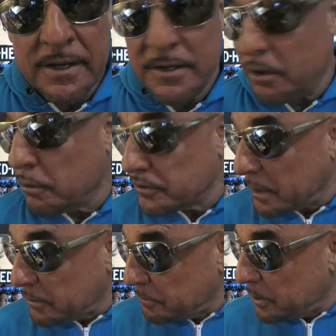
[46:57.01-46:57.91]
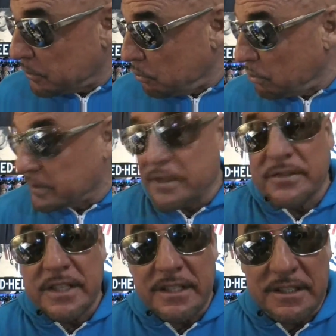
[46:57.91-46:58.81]
You know, because that was pretty cool, I think,
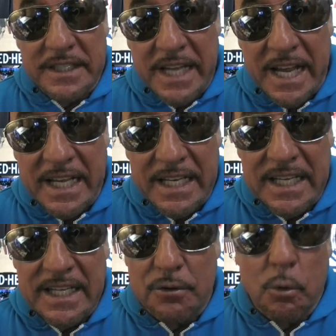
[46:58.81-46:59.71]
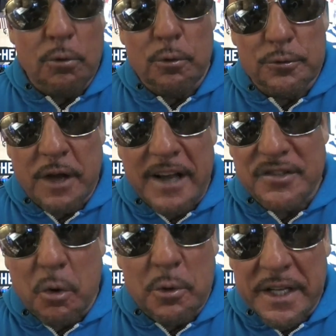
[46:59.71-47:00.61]
seeing the Lee Haney and all those guys
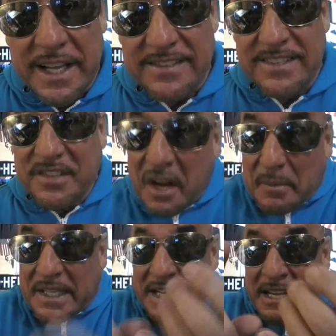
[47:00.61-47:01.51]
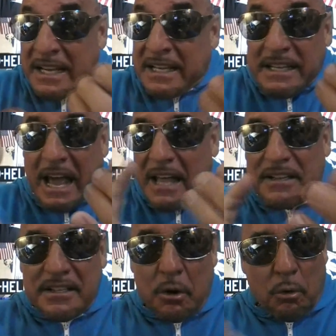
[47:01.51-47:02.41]
going against each other. I mean, you
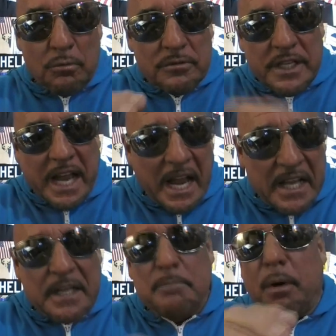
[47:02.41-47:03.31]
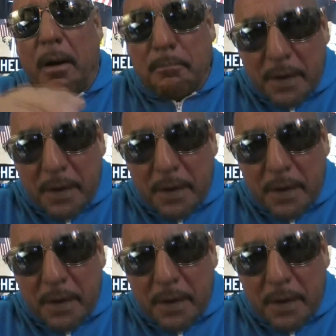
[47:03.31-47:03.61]
had, you know, Lee Haney, Bob